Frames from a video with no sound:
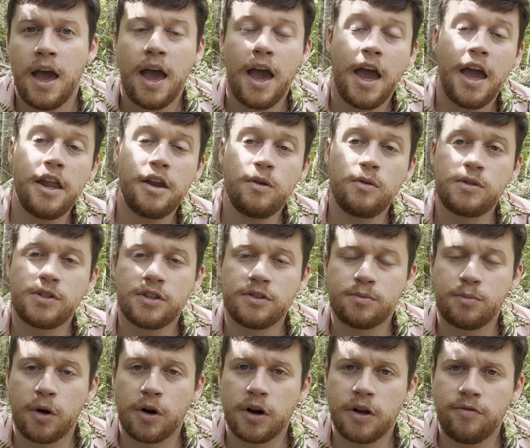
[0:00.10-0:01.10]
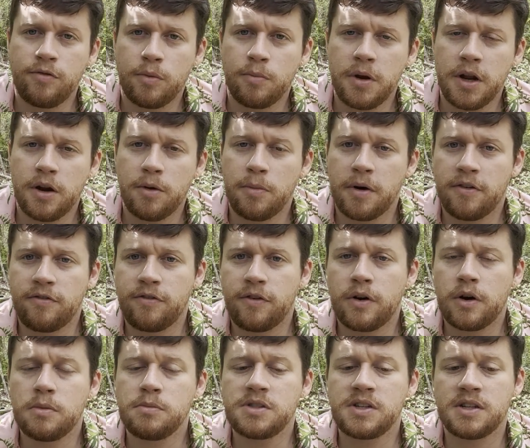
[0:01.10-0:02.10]
Hey dudes, it's Marty from Needlebutt
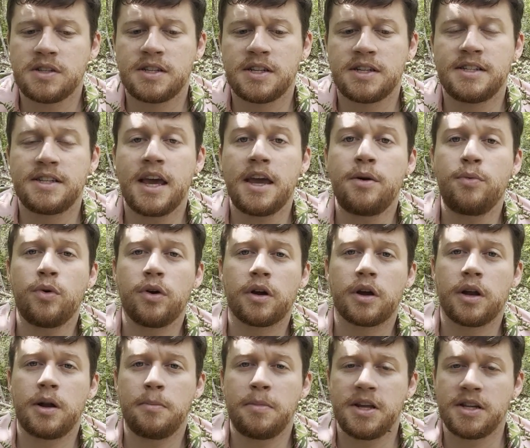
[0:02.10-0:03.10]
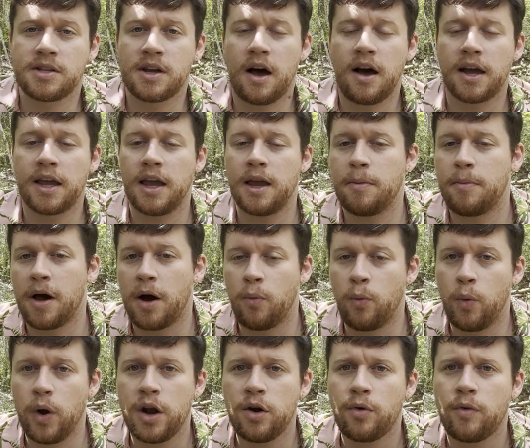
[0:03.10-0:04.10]
Farms, and today we're going to be talking about
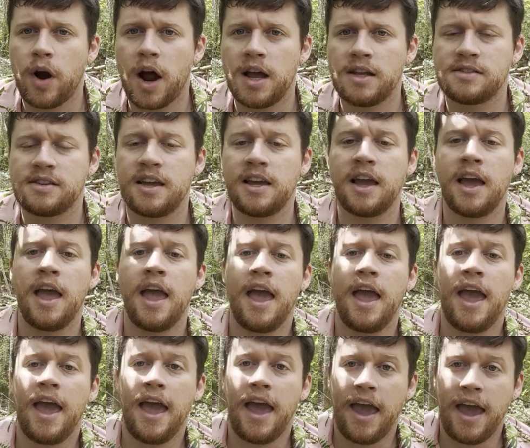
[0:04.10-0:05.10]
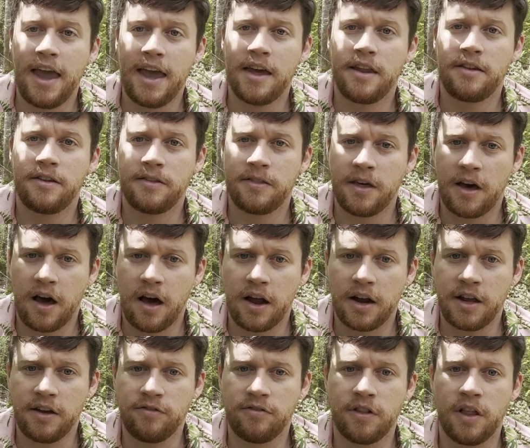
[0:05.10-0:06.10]
winterizing and the
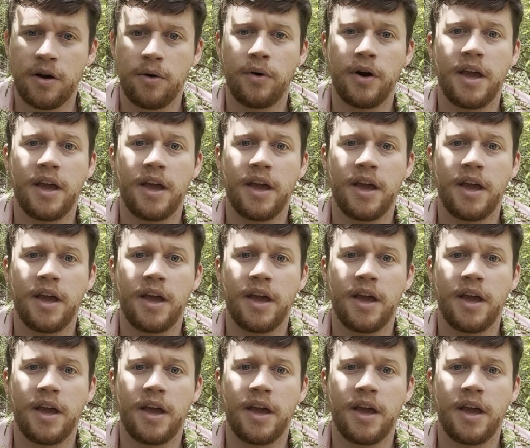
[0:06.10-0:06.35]
honey flow.